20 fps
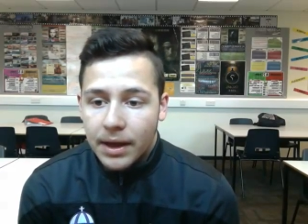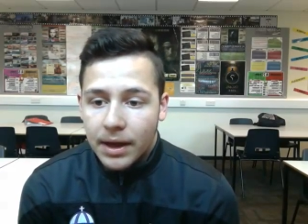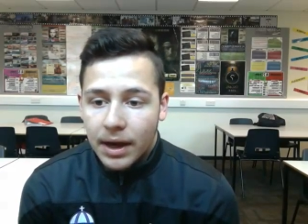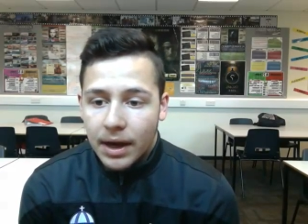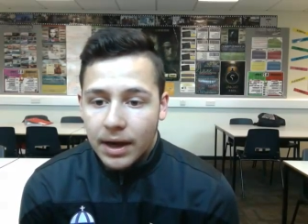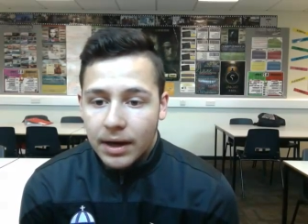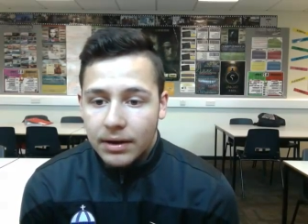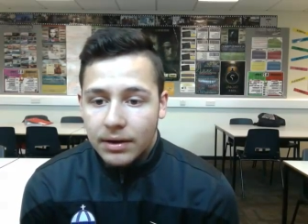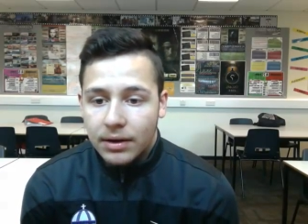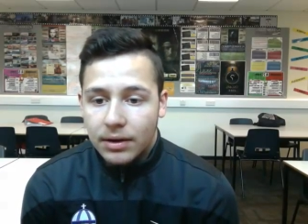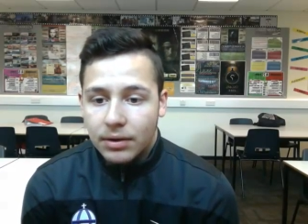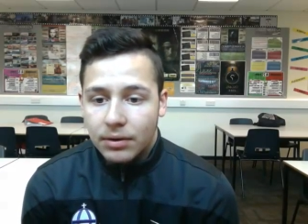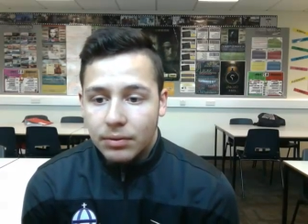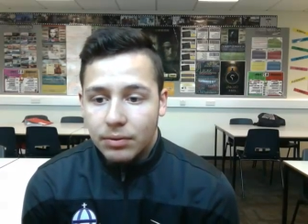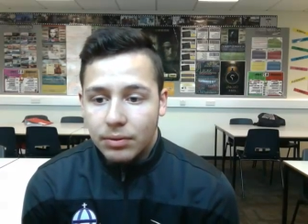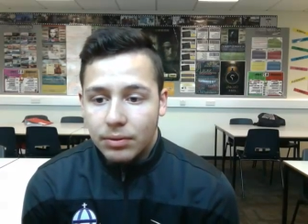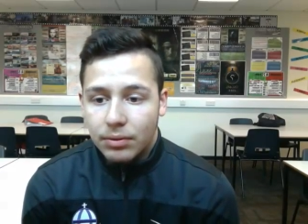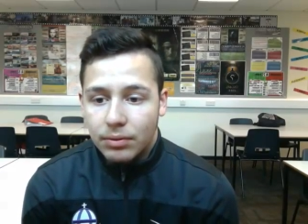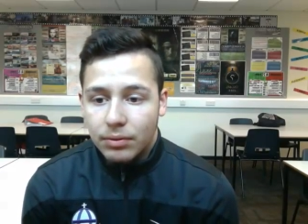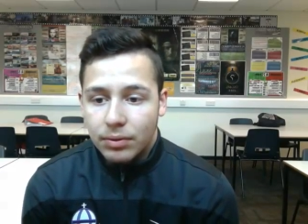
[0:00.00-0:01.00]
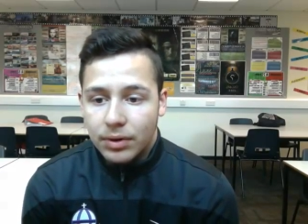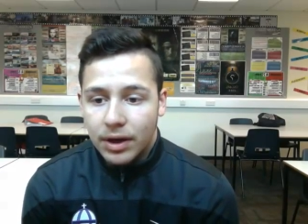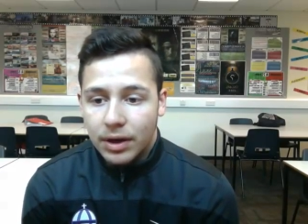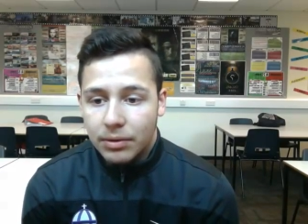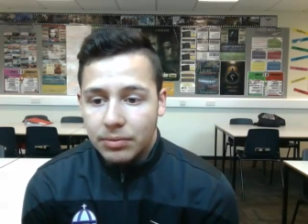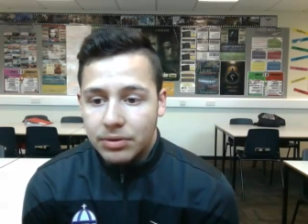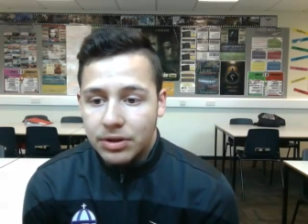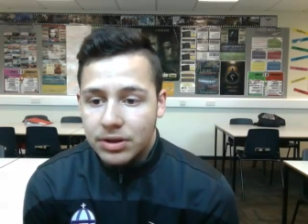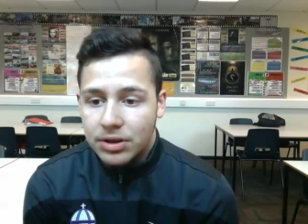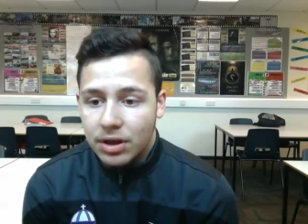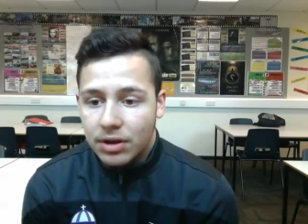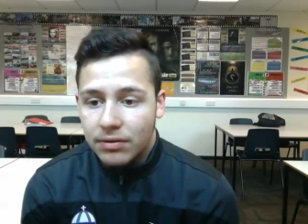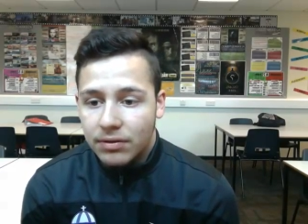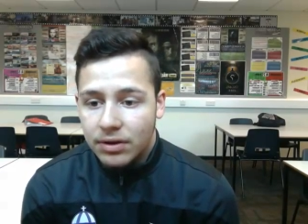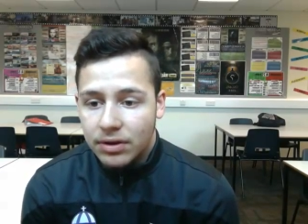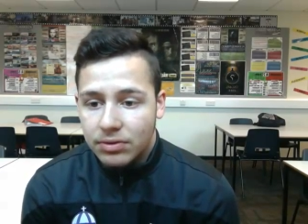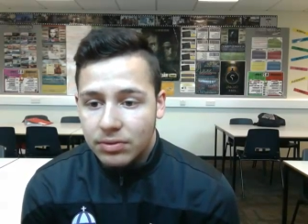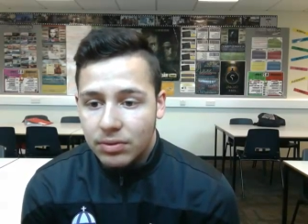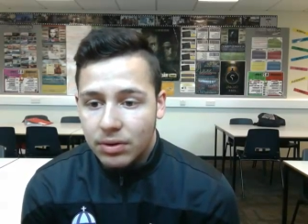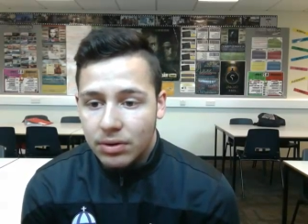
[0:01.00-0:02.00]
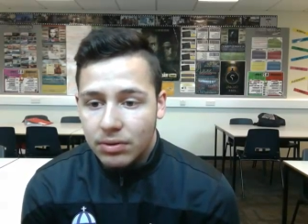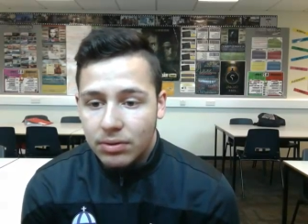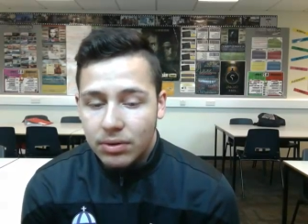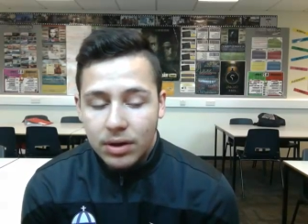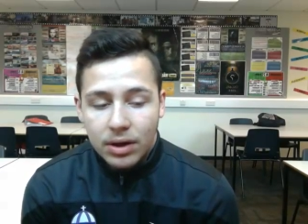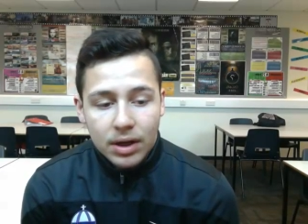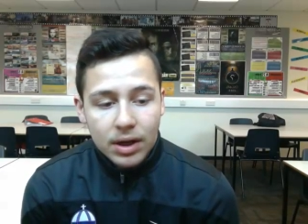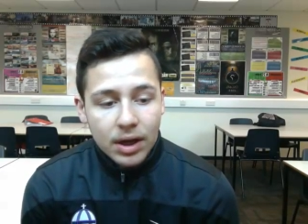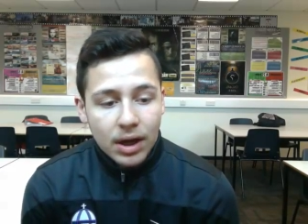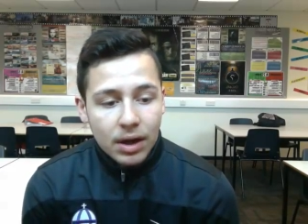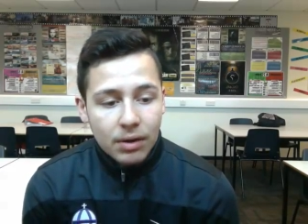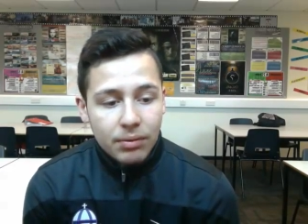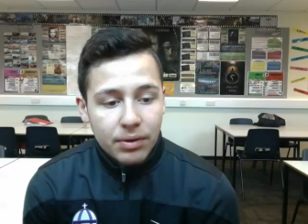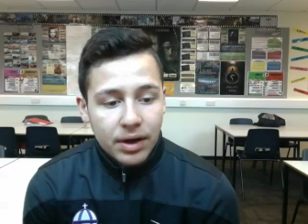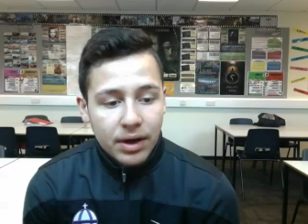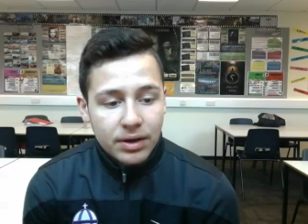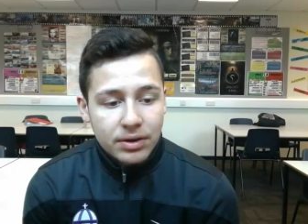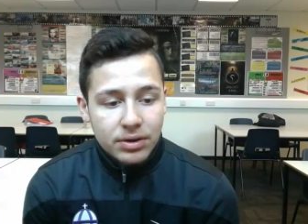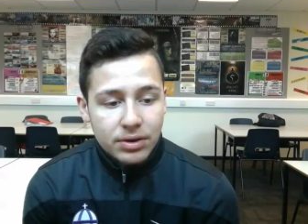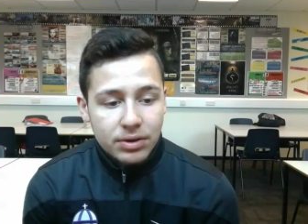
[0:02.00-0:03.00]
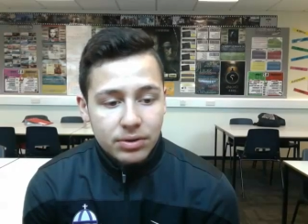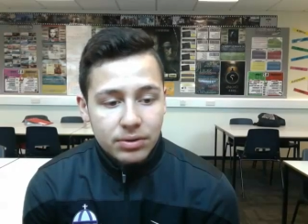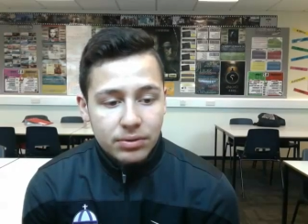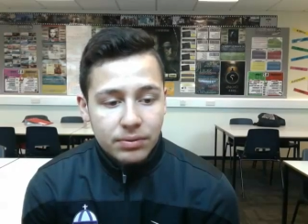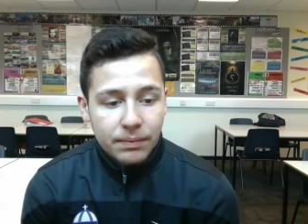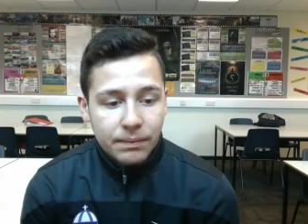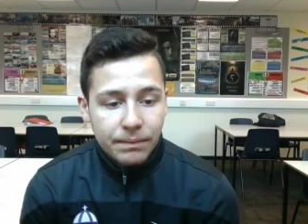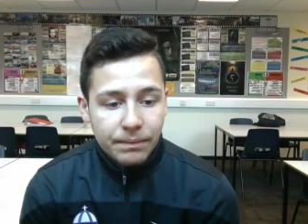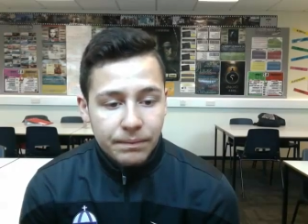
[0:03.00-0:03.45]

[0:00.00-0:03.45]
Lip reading: and we helped each other as well, and we had to